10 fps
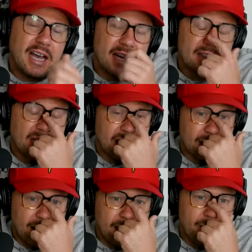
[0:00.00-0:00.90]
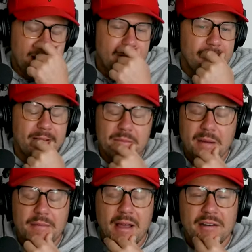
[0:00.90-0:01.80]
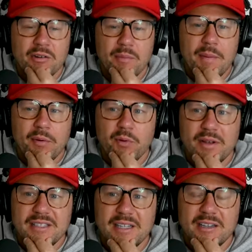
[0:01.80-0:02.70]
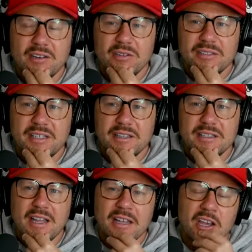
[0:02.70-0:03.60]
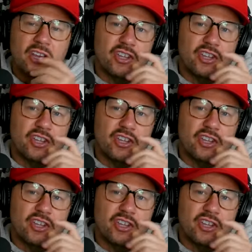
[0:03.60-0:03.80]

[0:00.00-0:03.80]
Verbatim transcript: I think a lot about, I, I'm, I don't remember who I said, heard say this, like,